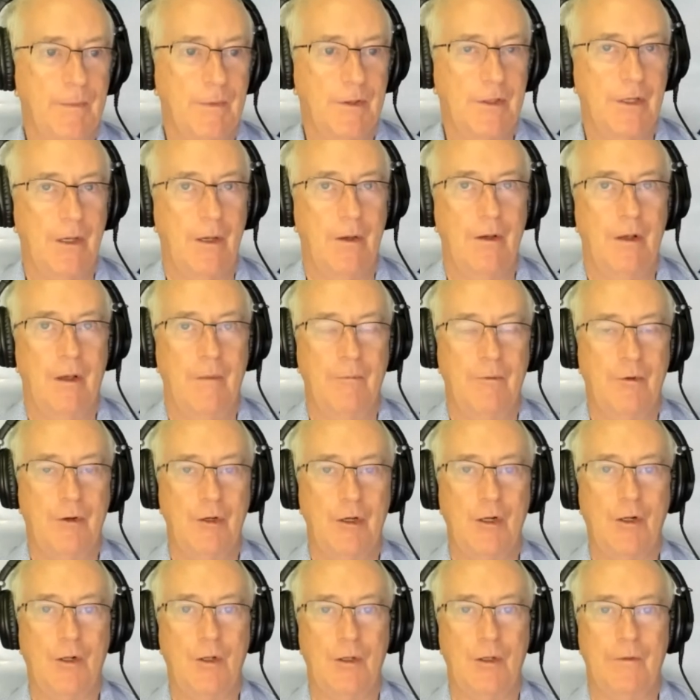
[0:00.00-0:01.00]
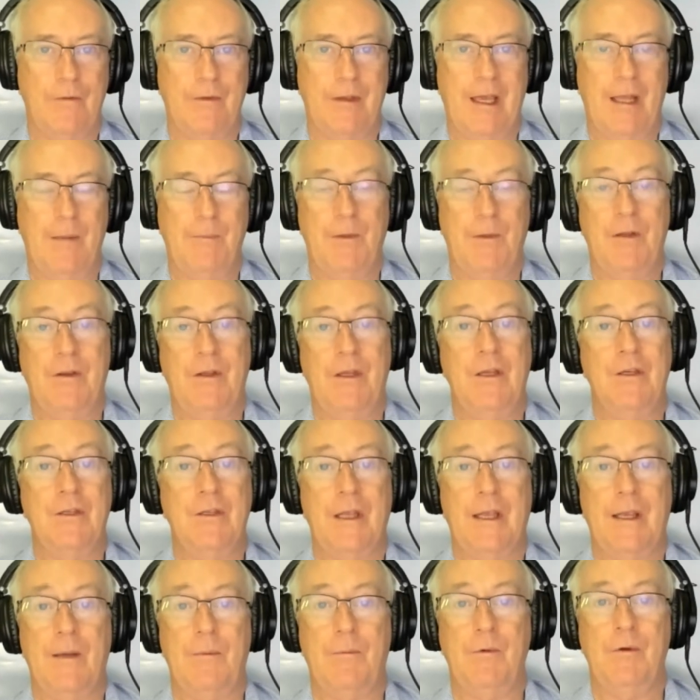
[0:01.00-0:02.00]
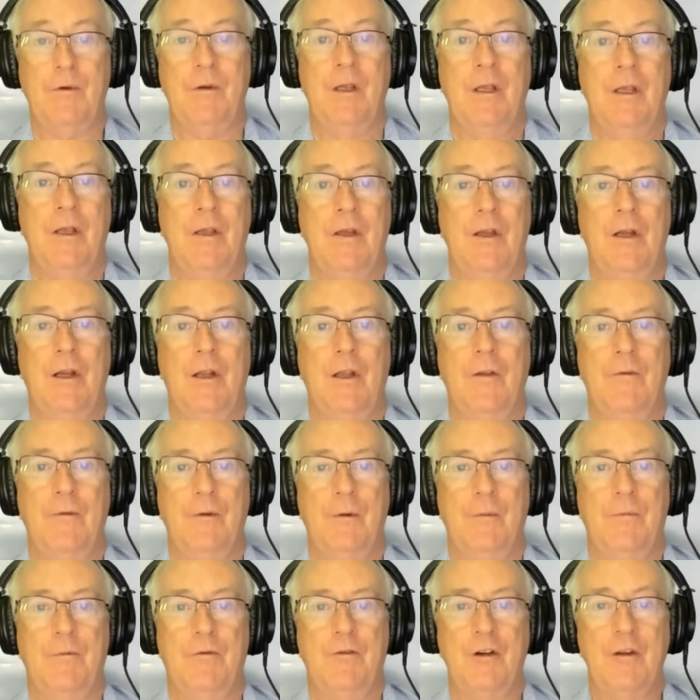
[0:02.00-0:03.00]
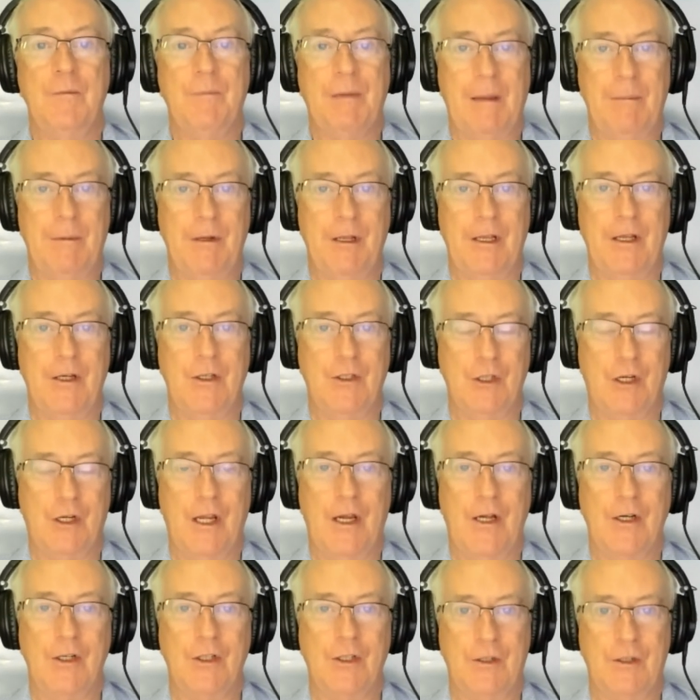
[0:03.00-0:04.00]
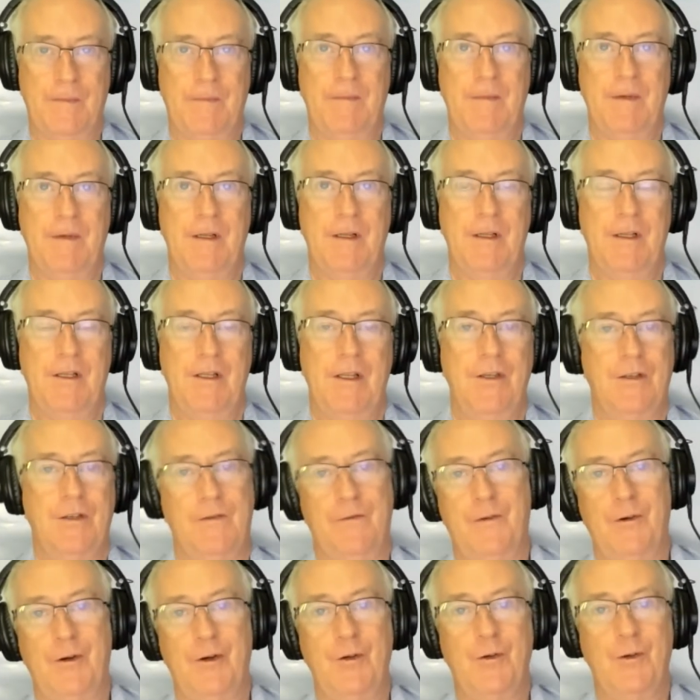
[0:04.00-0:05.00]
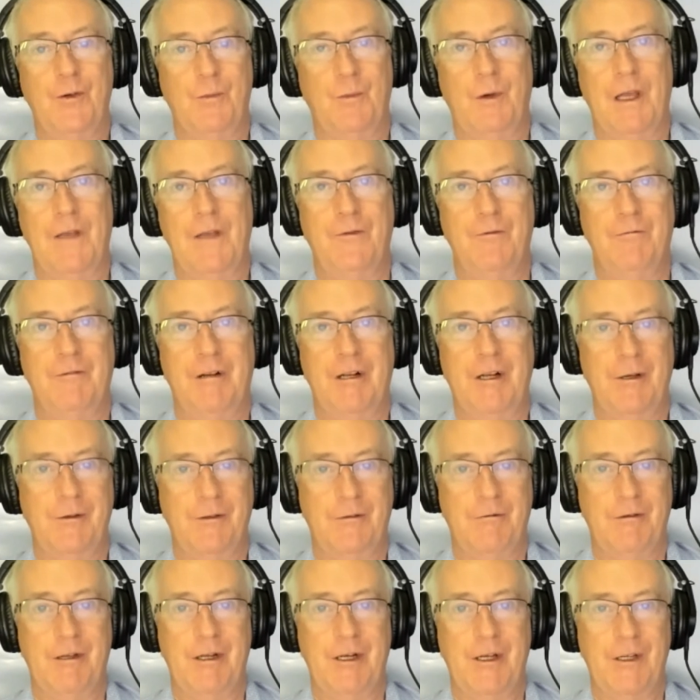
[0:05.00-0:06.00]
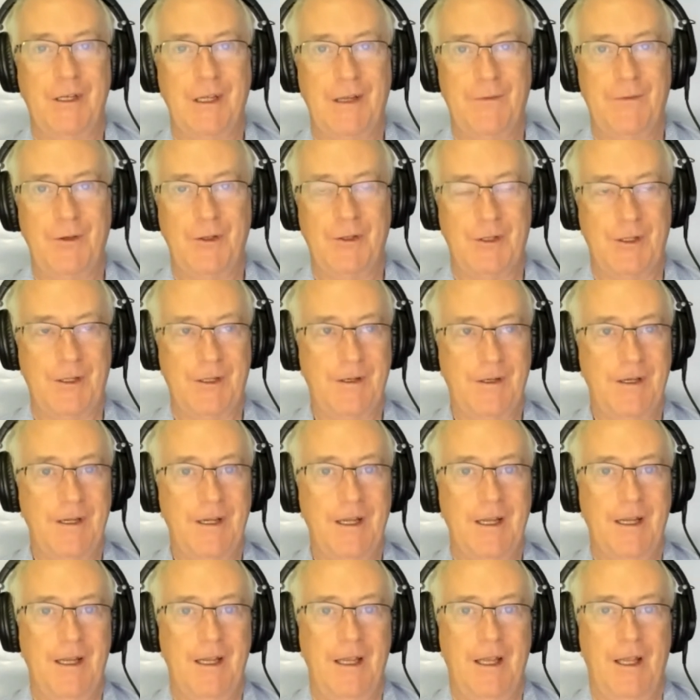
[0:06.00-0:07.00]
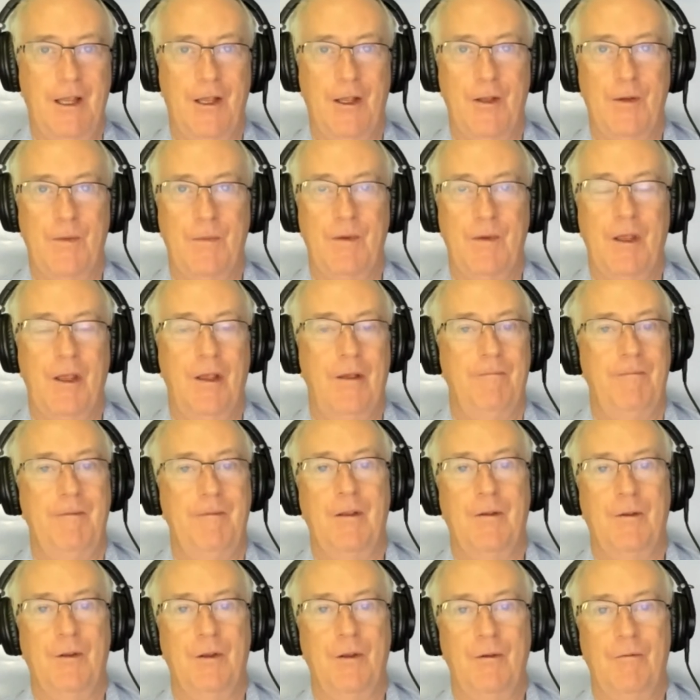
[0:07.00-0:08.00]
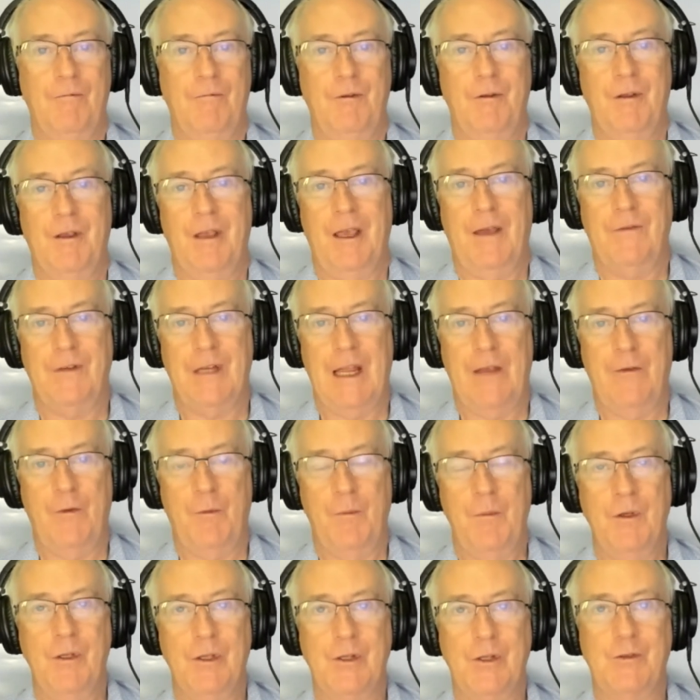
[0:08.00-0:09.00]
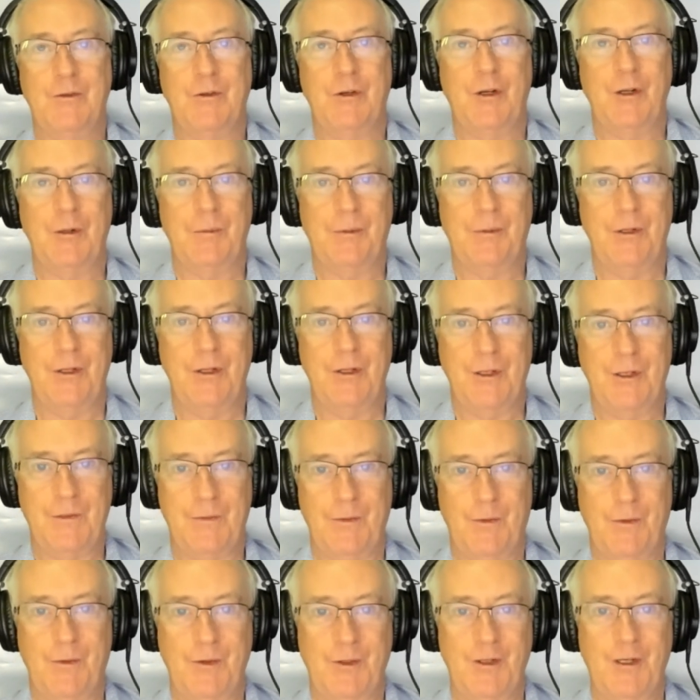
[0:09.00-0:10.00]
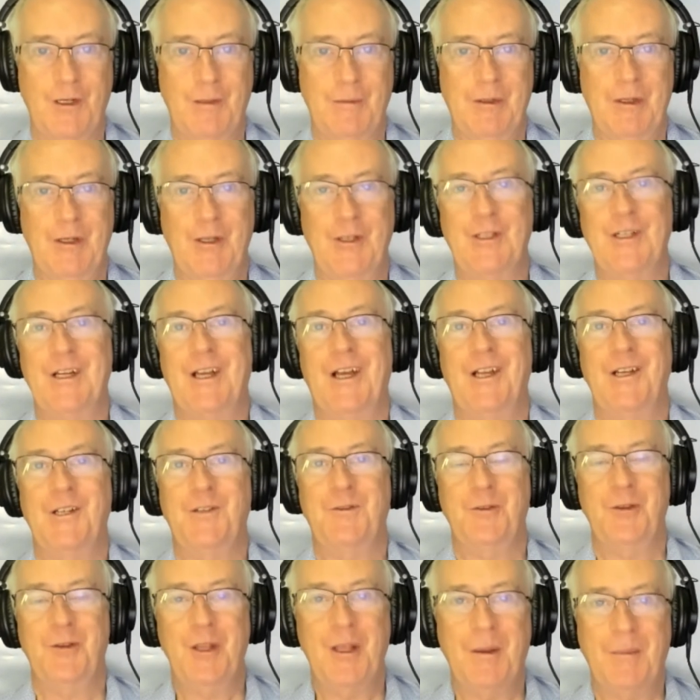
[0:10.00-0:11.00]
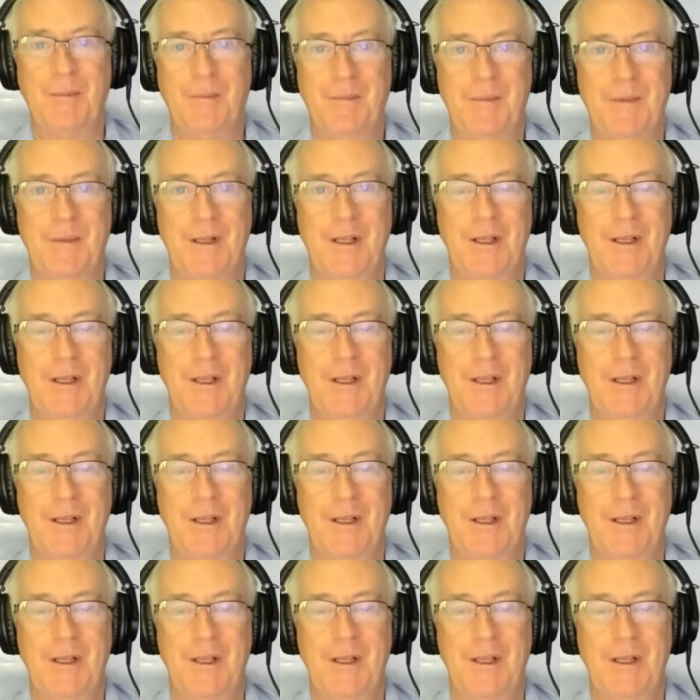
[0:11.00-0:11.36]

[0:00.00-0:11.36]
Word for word: so I'm critical of that. But things like, you know, if free public education is a very good way for run to run a deficit. Uh, you know, you, you have to have a military and a police force. You don't want to charge for them.